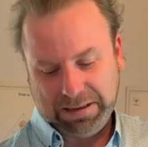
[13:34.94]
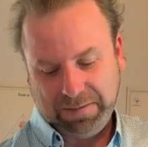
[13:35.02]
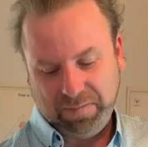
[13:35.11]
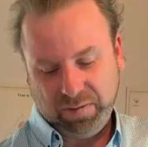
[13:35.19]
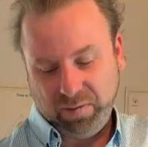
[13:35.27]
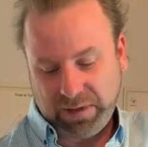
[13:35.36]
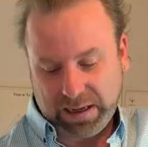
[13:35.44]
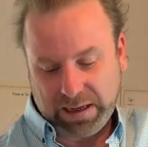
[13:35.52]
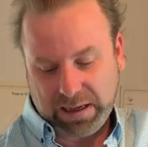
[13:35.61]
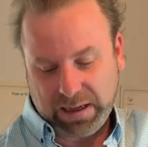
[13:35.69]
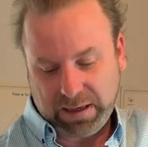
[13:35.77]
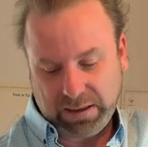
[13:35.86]
Pull that
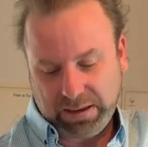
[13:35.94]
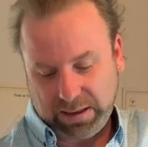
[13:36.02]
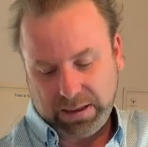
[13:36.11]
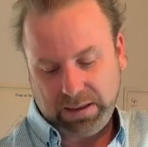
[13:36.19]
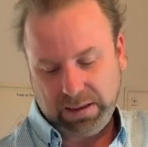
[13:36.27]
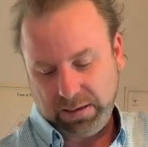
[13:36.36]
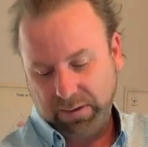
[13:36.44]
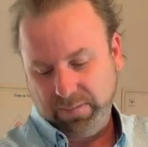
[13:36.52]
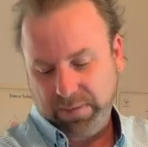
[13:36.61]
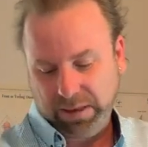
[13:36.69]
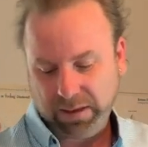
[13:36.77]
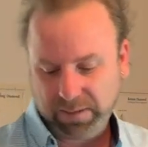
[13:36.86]
out, cut it.
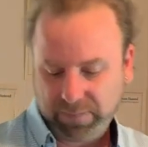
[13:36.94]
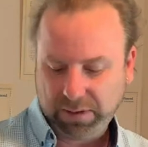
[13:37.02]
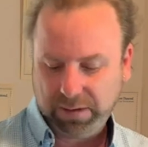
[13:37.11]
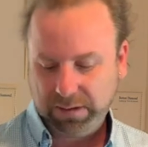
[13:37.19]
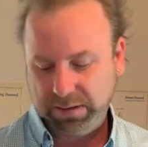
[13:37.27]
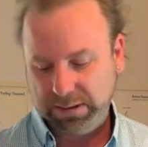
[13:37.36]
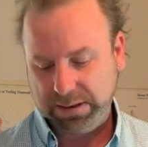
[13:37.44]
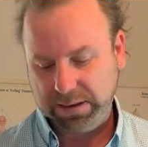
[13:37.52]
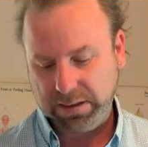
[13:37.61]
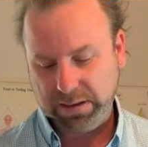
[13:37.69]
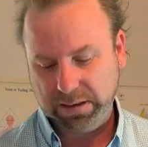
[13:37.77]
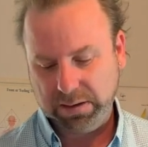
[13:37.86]

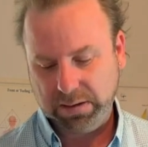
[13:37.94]
Seal it.